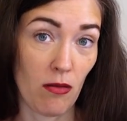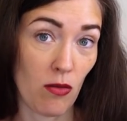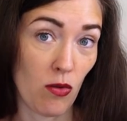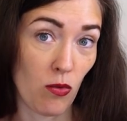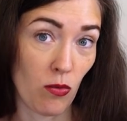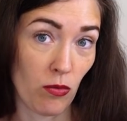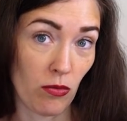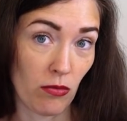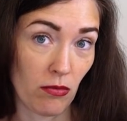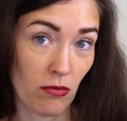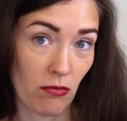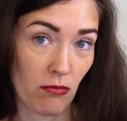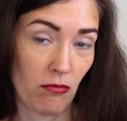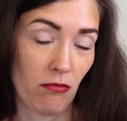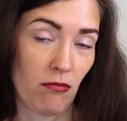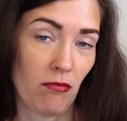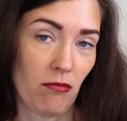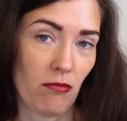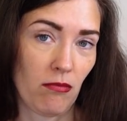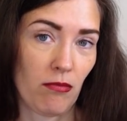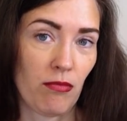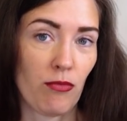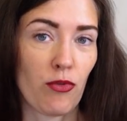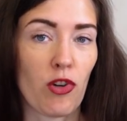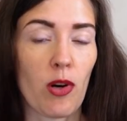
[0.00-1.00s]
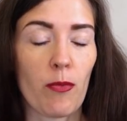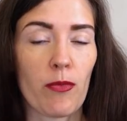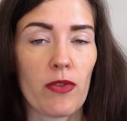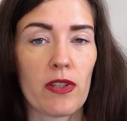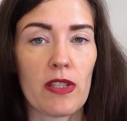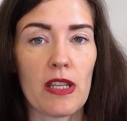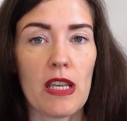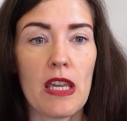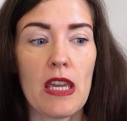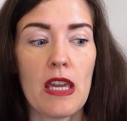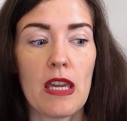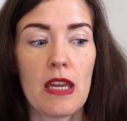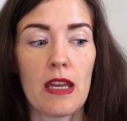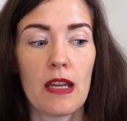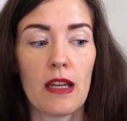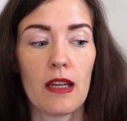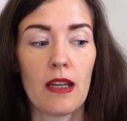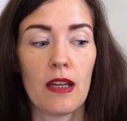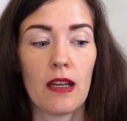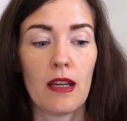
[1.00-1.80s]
own property.